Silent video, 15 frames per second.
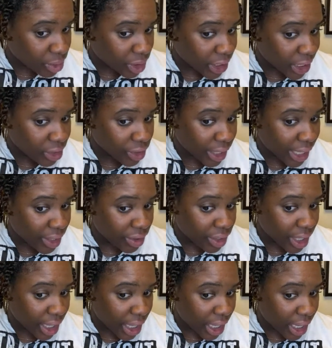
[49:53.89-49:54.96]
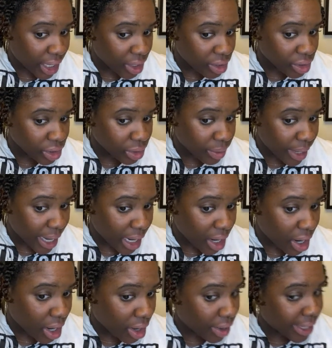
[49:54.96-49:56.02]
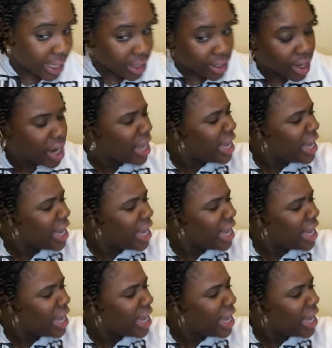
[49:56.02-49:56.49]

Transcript: gels, or anything else with alcohol either.